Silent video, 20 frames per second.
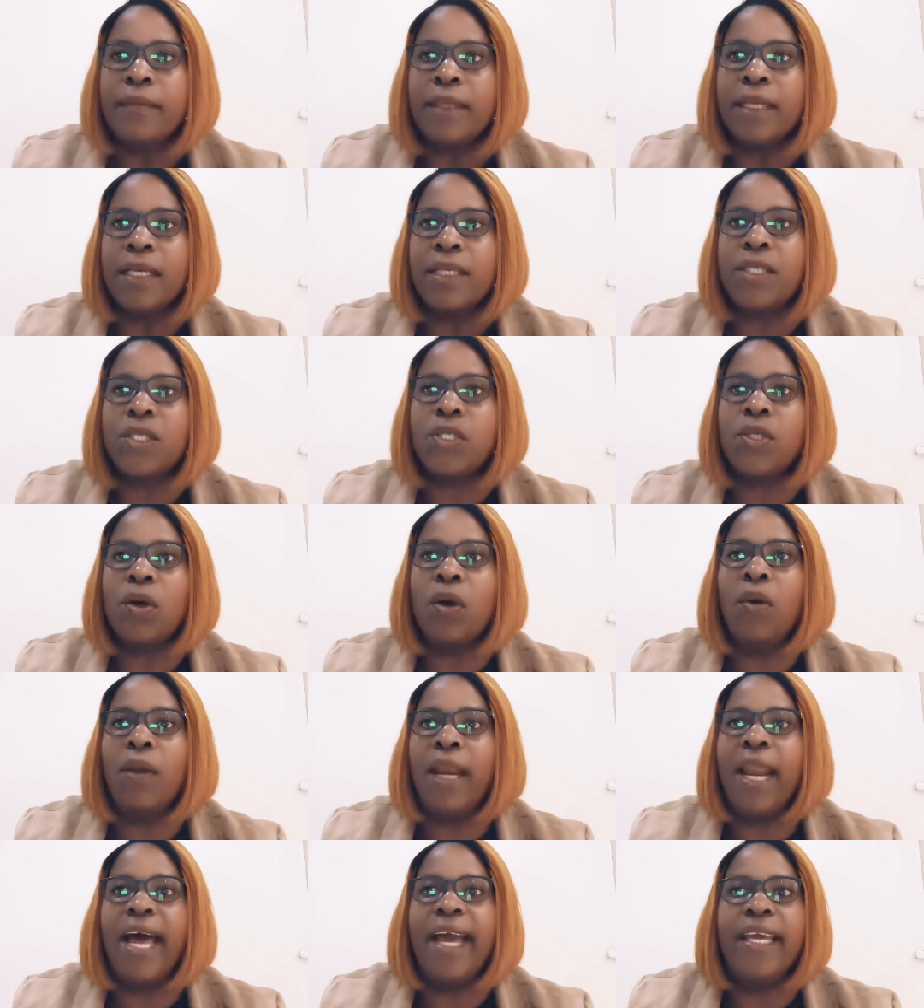
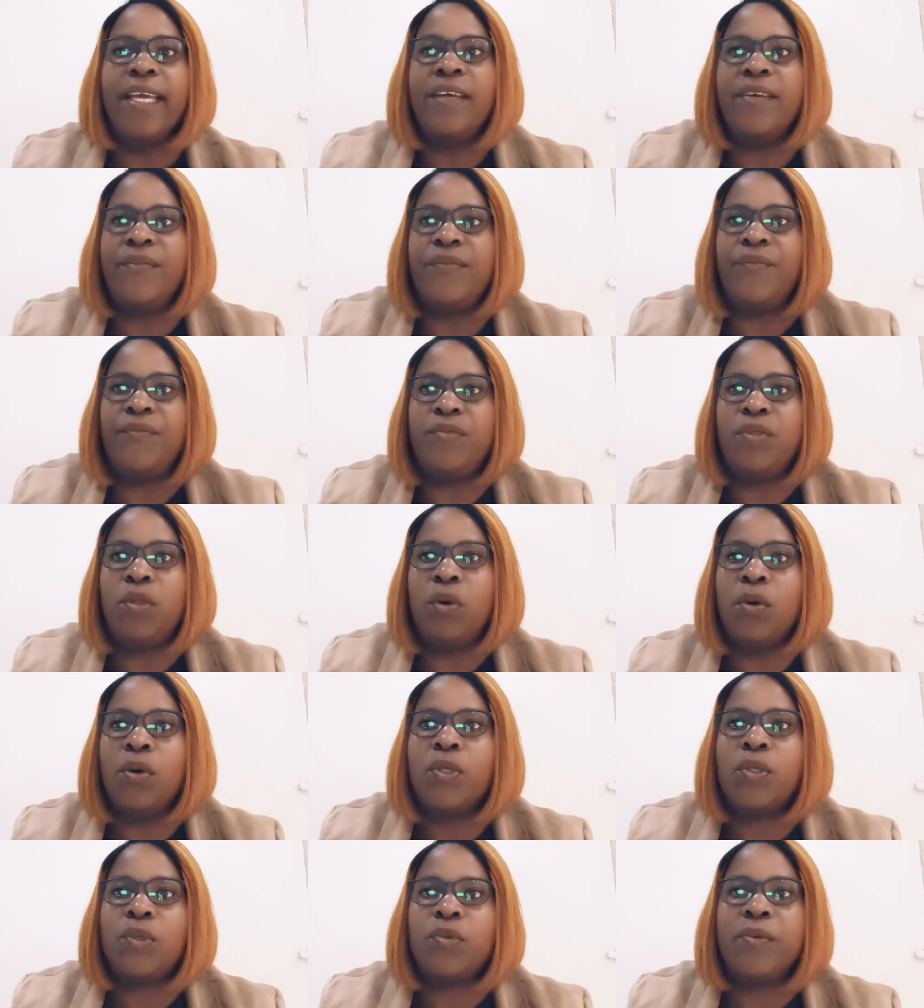So like
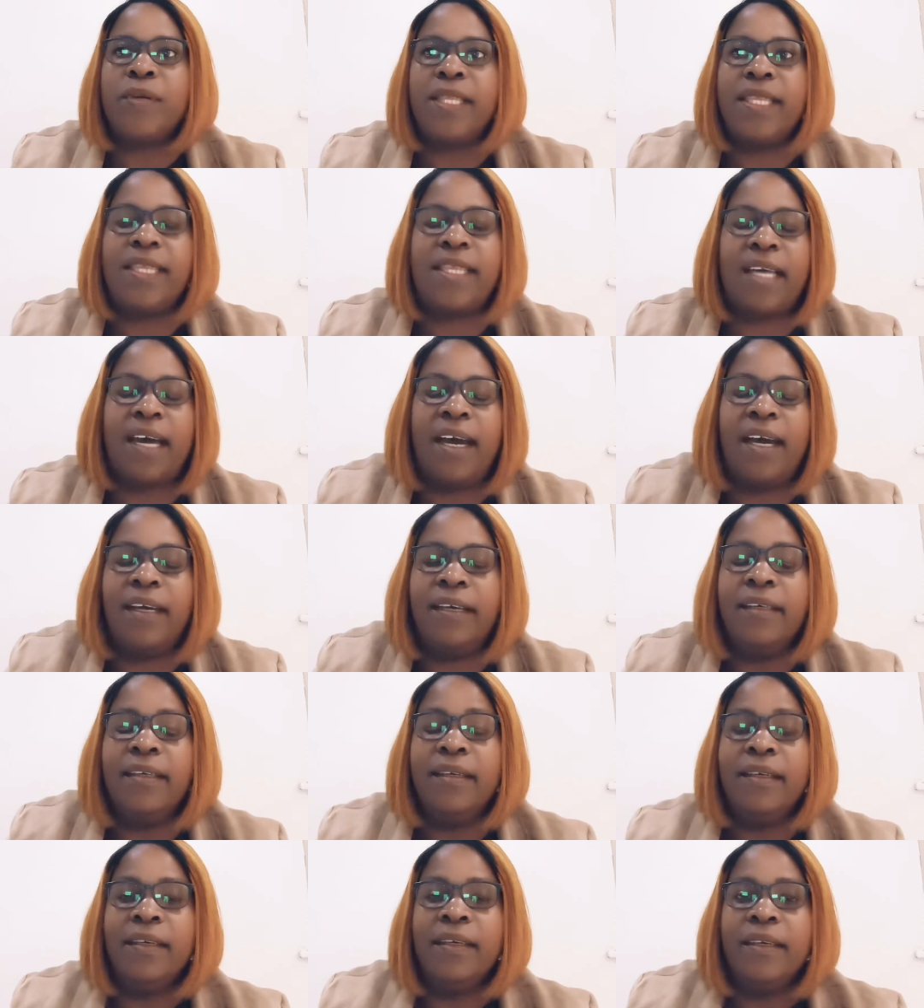those with
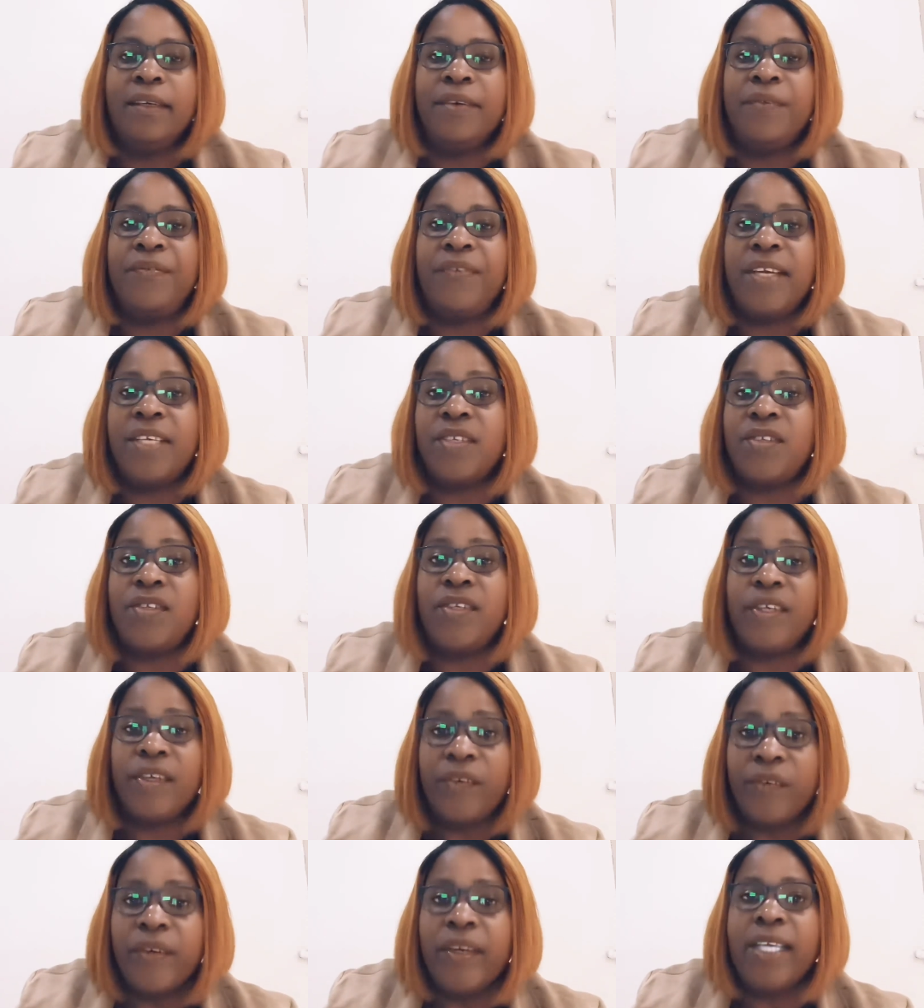first
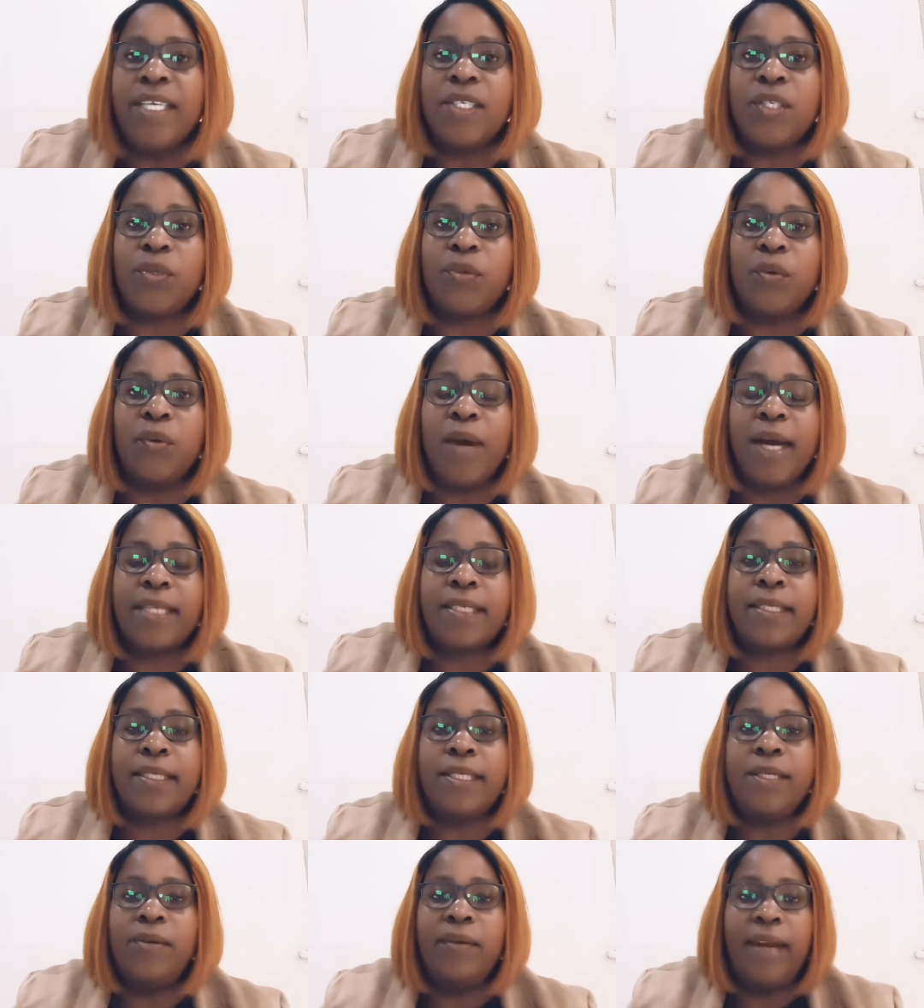degrees who are
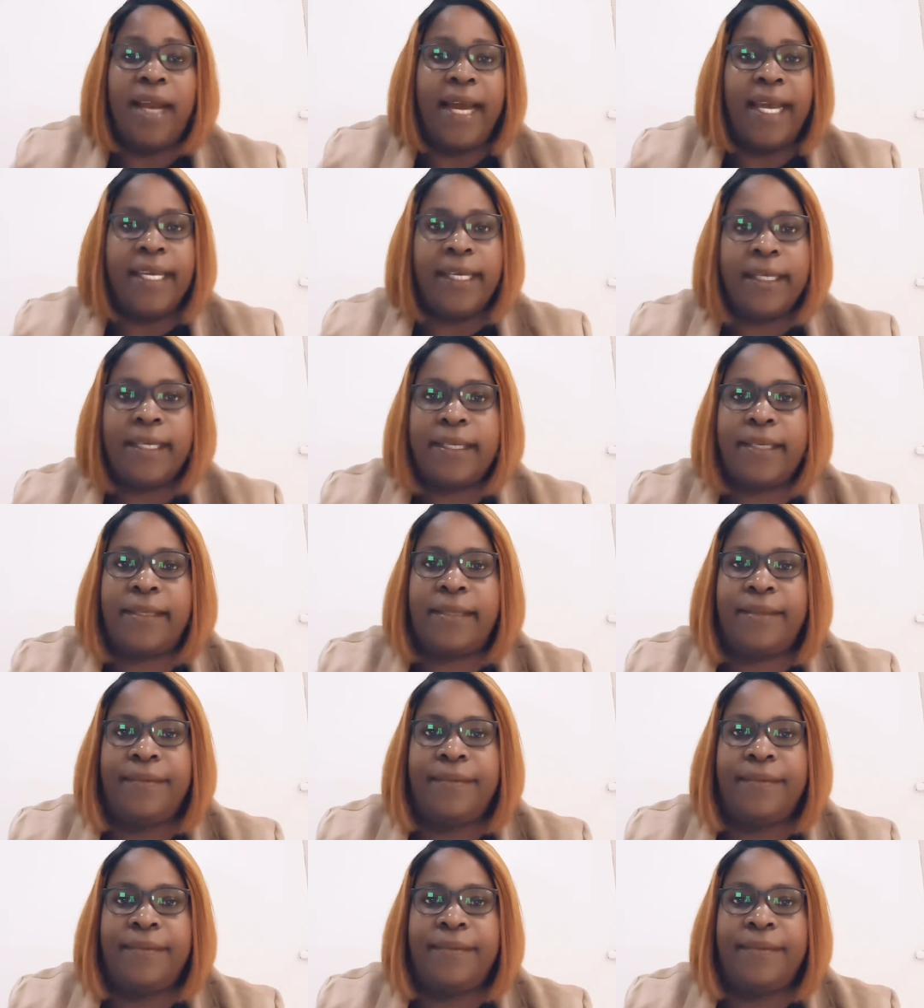still like